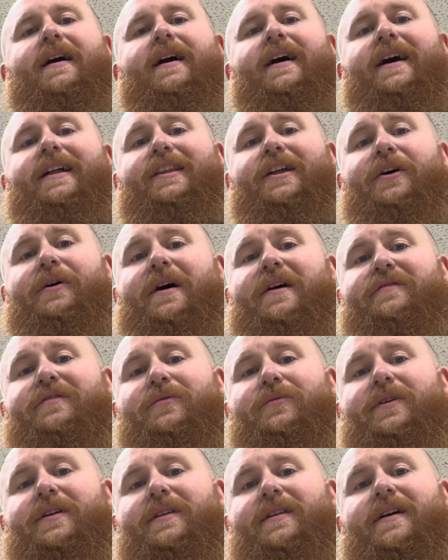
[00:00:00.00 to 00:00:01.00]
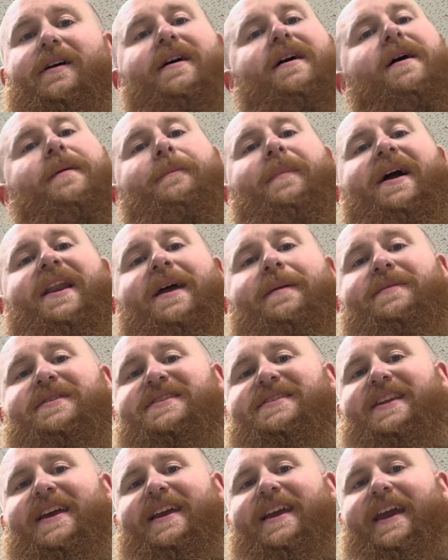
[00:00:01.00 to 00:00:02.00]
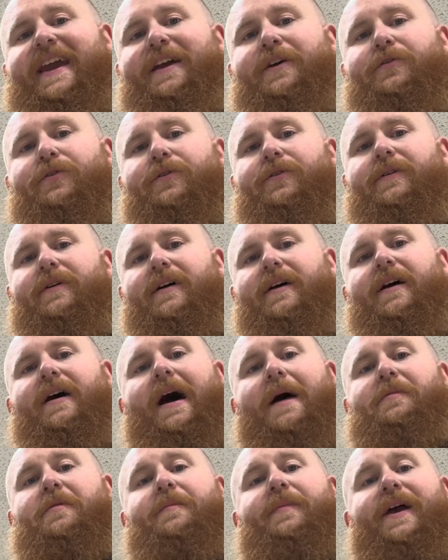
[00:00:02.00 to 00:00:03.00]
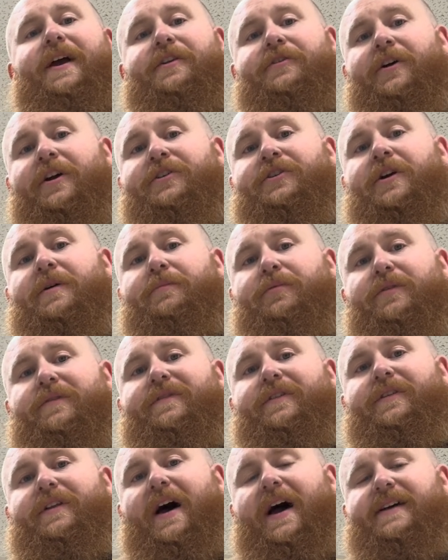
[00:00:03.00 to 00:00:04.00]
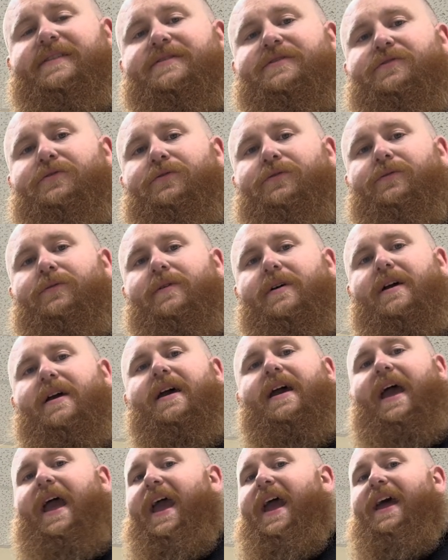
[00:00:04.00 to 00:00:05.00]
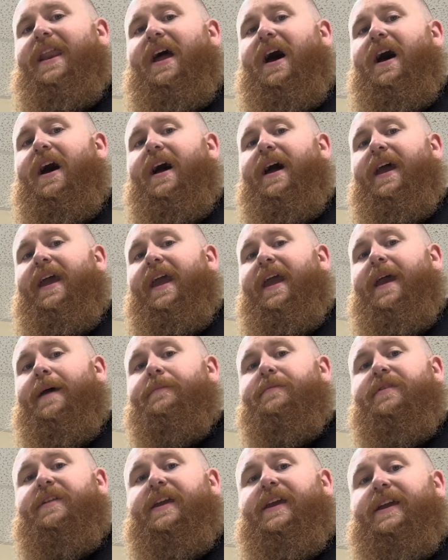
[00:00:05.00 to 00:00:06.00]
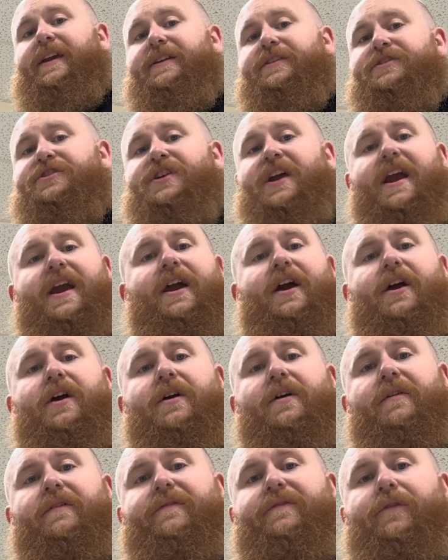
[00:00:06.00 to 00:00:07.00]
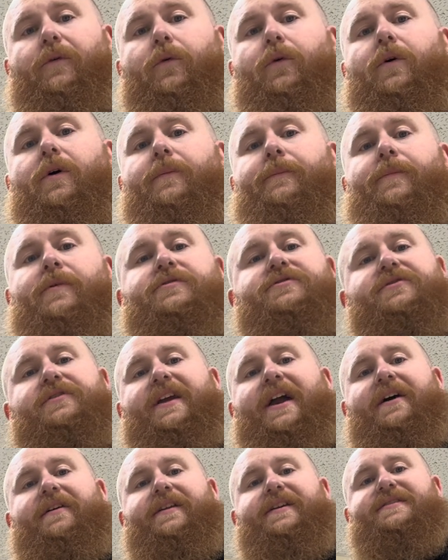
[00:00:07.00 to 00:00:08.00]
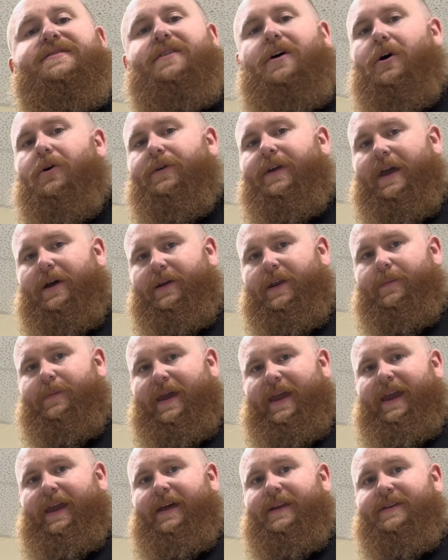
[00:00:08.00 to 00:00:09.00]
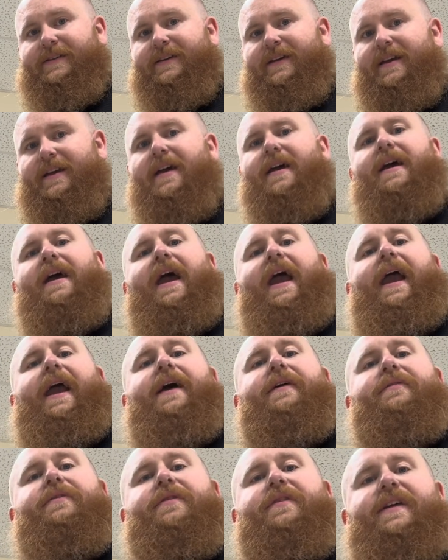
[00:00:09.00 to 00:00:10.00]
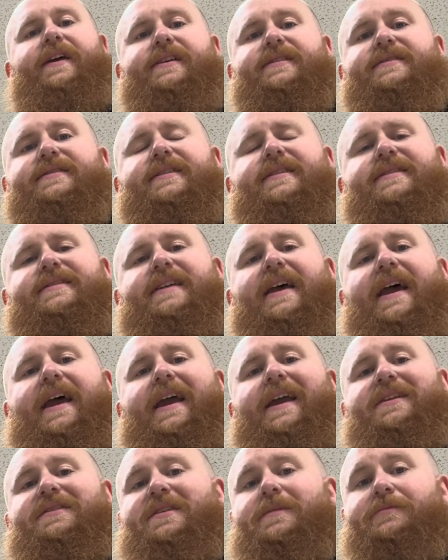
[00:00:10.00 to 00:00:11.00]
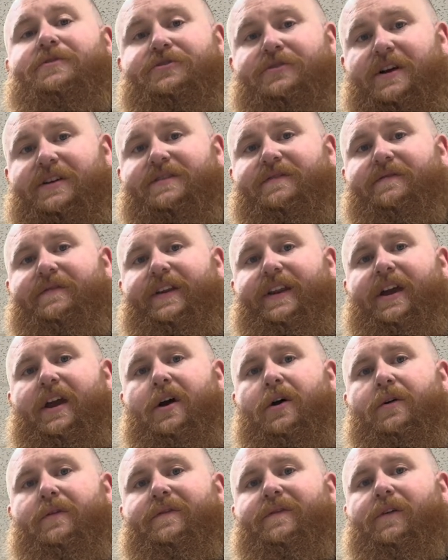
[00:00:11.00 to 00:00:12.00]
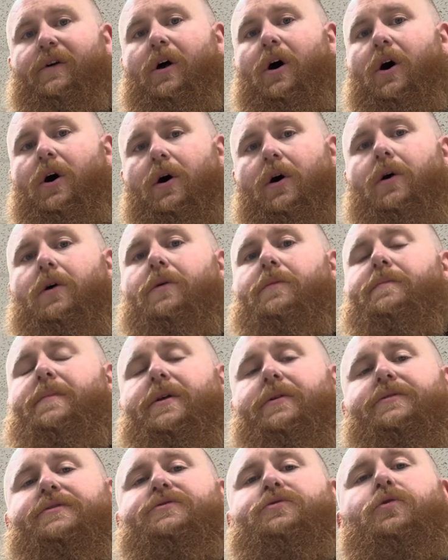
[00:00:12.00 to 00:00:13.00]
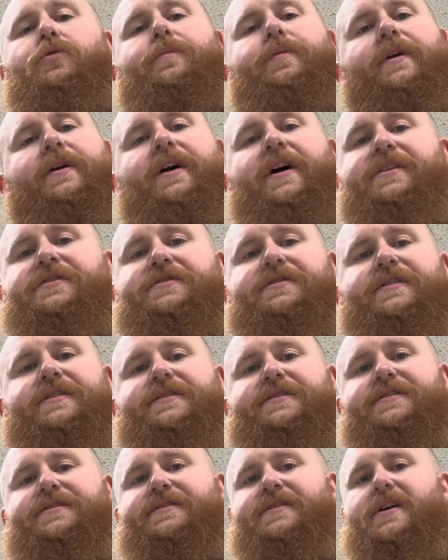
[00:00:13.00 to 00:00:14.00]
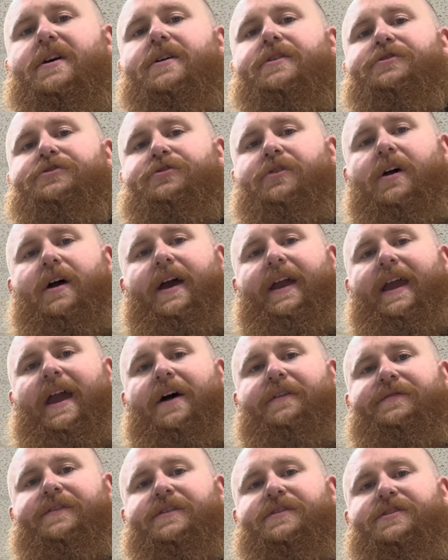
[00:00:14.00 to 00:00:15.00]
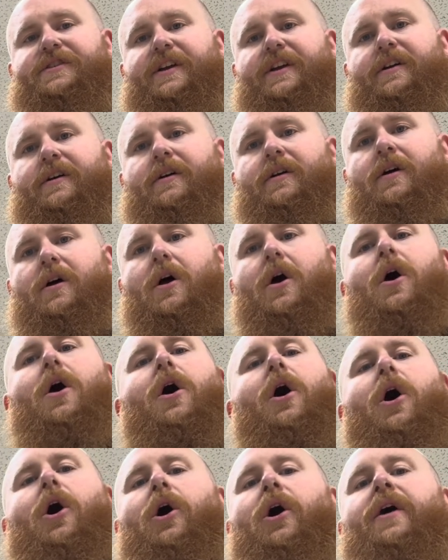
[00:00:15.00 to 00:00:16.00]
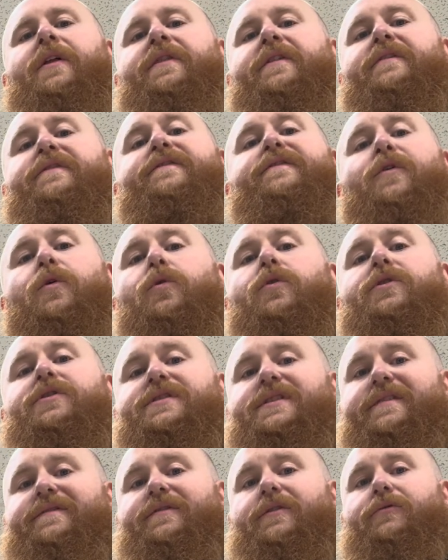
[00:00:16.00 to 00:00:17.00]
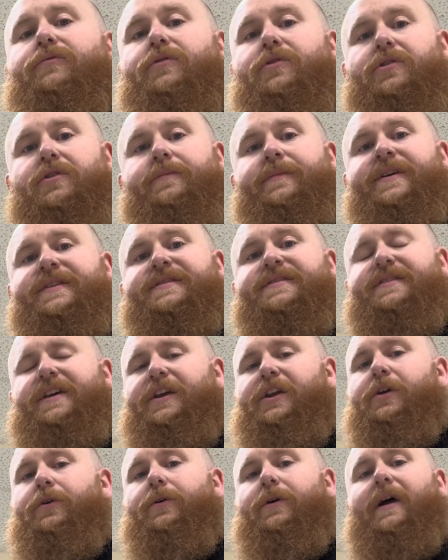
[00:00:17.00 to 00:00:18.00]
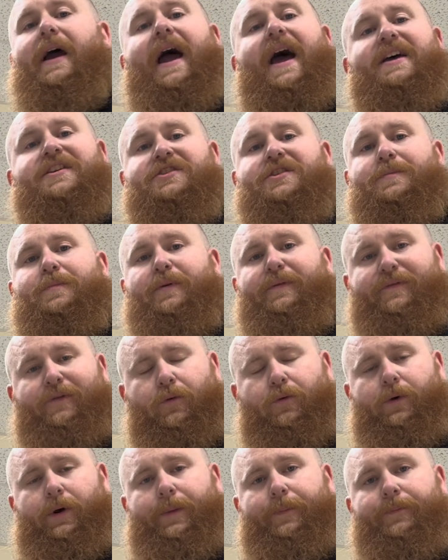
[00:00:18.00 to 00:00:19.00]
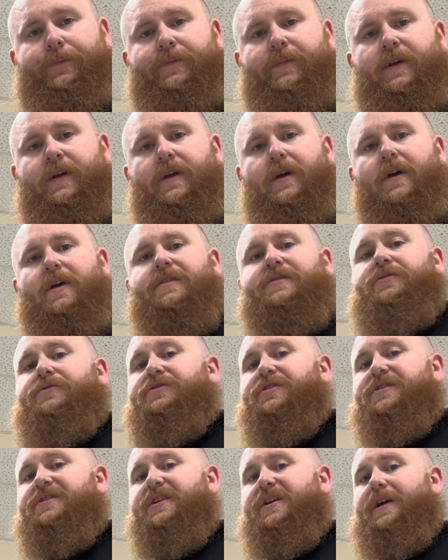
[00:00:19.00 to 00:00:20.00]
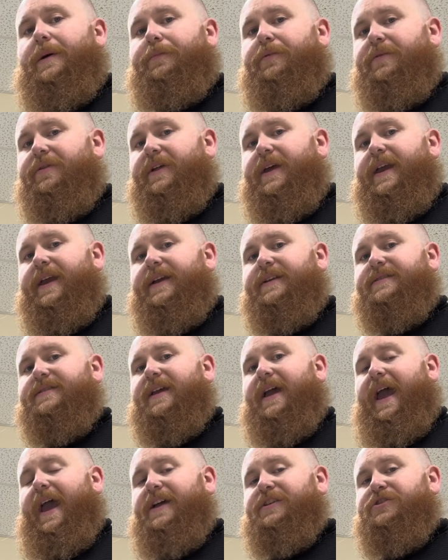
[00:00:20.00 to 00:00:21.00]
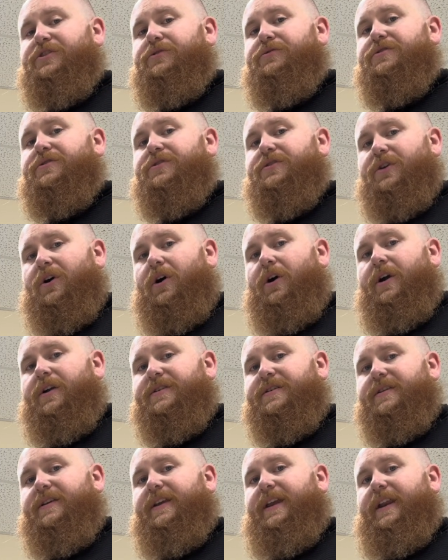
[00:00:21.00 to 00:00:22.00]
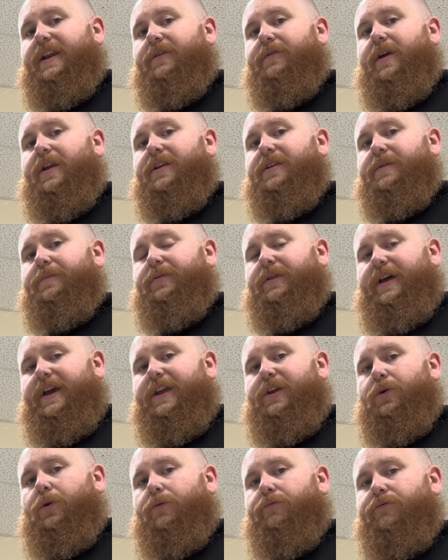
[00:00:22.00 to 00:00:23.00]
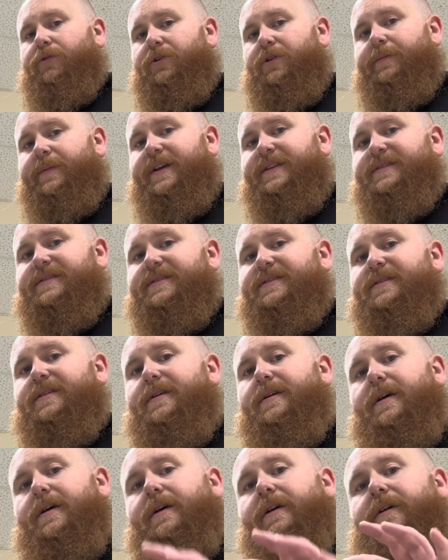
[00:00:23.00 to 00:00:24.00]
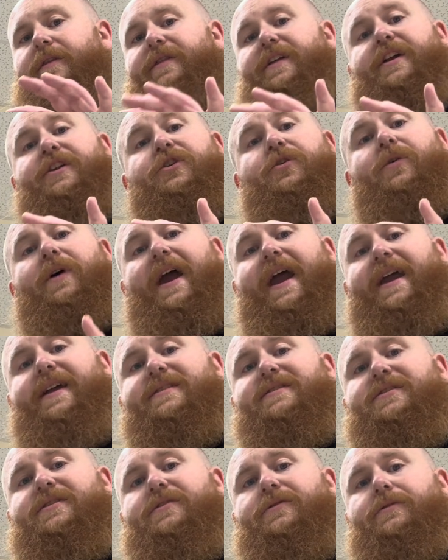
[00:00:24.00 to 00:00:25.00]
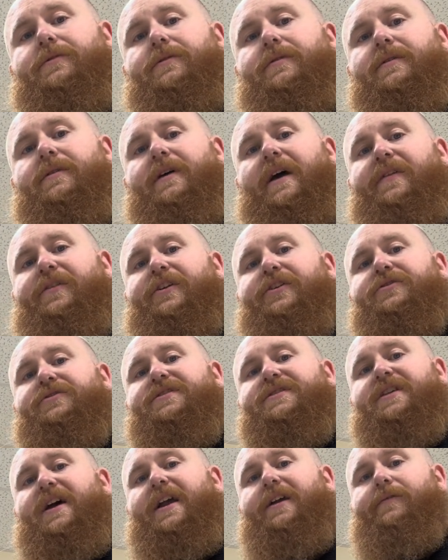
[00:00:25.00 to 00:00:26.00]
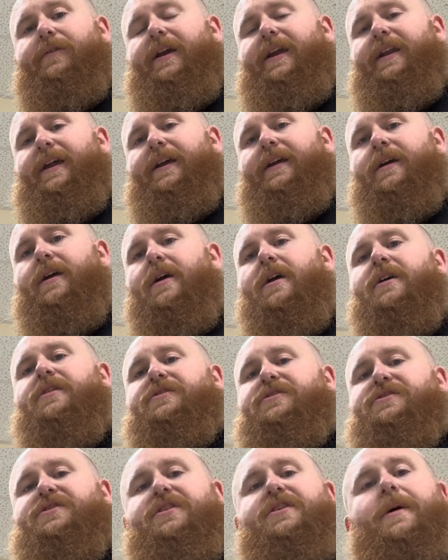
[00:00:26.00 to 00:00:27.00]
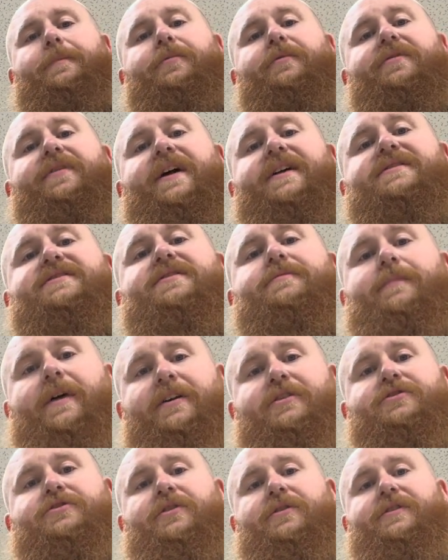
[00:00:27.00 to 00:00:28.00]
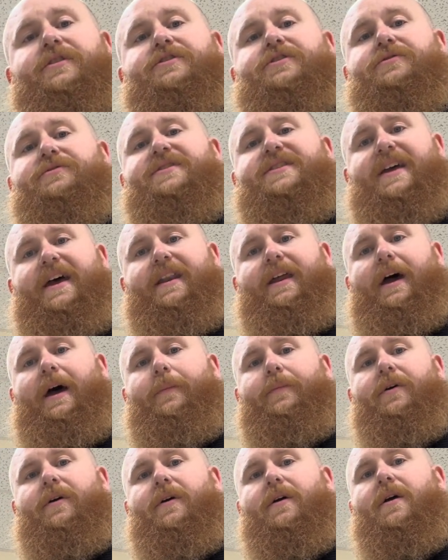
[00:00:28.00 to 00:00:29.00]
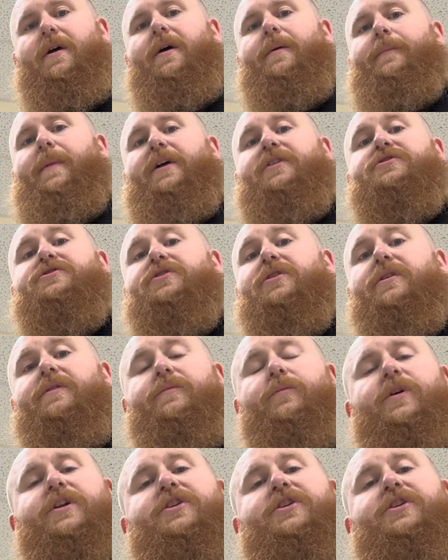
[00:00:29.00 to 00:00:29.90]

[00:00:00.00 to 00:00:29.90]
Hello everyone, my name is Nick Hinkle. I'm the band director at Bluefield High School and I am the chair for Mercer County's All-County Band. And this is a demonstration video for all middle school percussionists trying out this year on the 4 different rudiments that you are asked to perform. So just a couple things as you start getting ready to play your rudiments, then your etude, and then your sight reading. Just a couple things to make sure that you set up. Make sure when